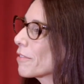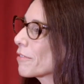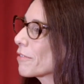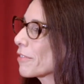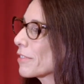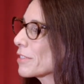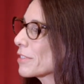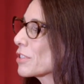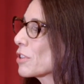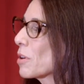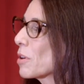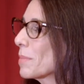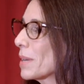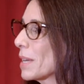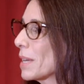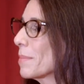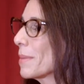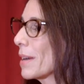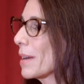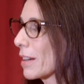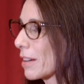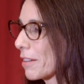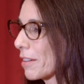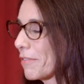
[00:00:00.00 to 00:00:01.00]
for so many
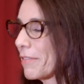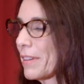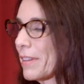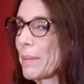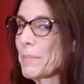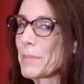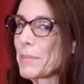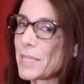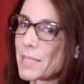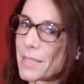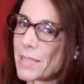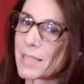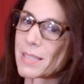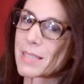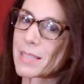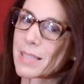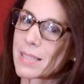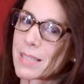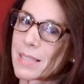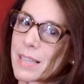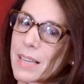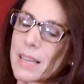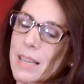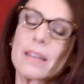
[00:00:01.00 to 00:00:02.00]
American families to
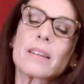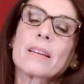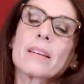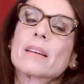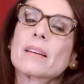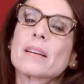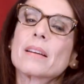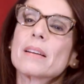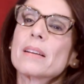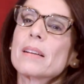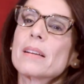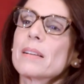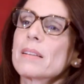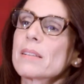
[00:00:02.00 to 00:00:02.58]
succeed.